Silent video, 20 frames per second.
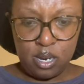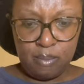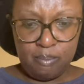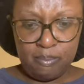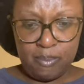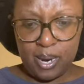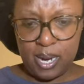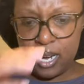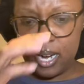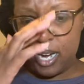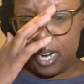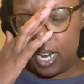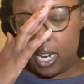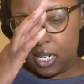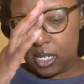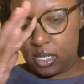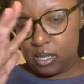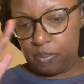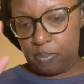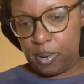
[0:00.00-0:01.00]
my
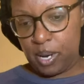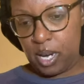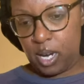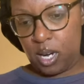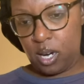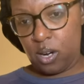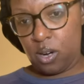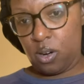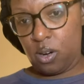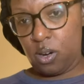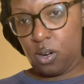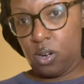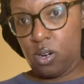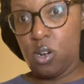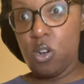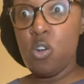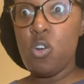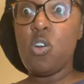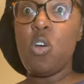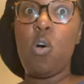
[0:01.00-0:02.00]
next pair,
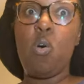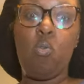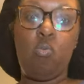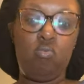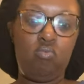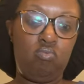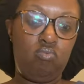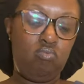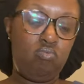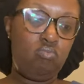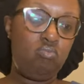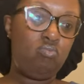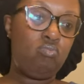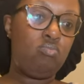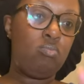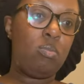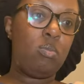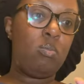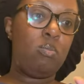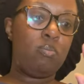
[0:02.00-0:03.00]
no,
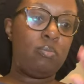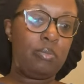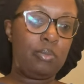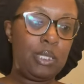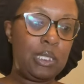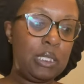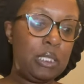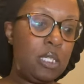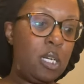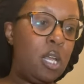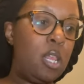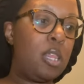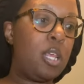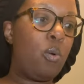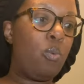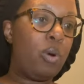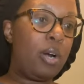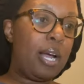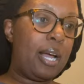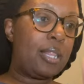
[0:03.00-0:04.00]
they
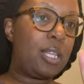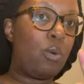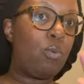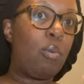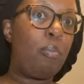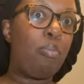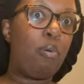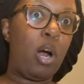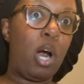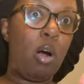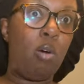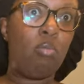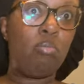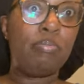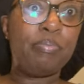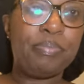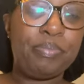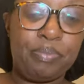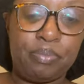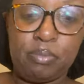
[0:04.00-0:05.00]
were not. They were brown.
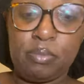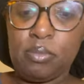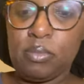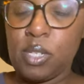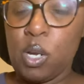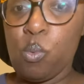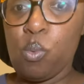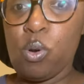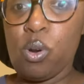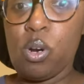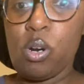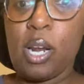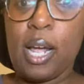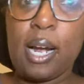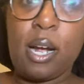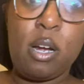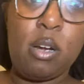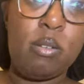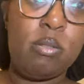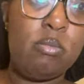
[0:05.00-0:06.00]
They were
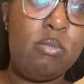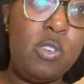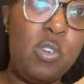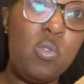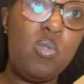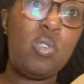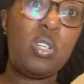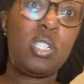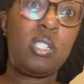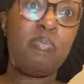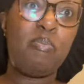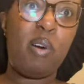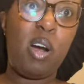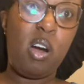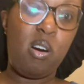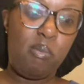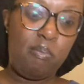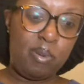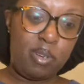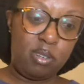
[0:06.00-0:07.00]
like a nudish
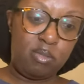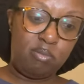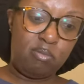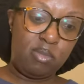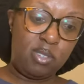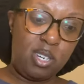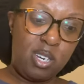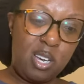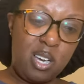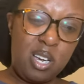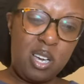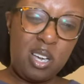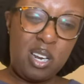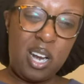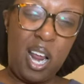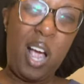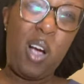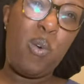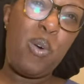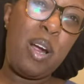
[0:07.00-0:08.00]
brown, but
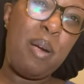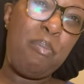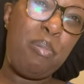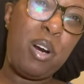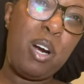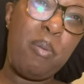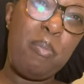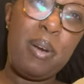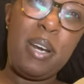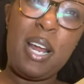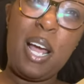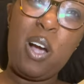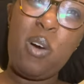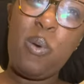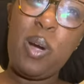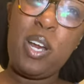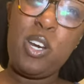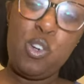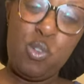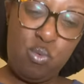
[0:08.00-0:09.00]
not quite brown, but not
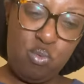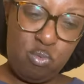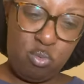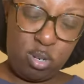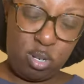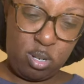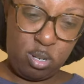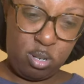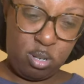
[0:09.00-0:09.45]
quite nude.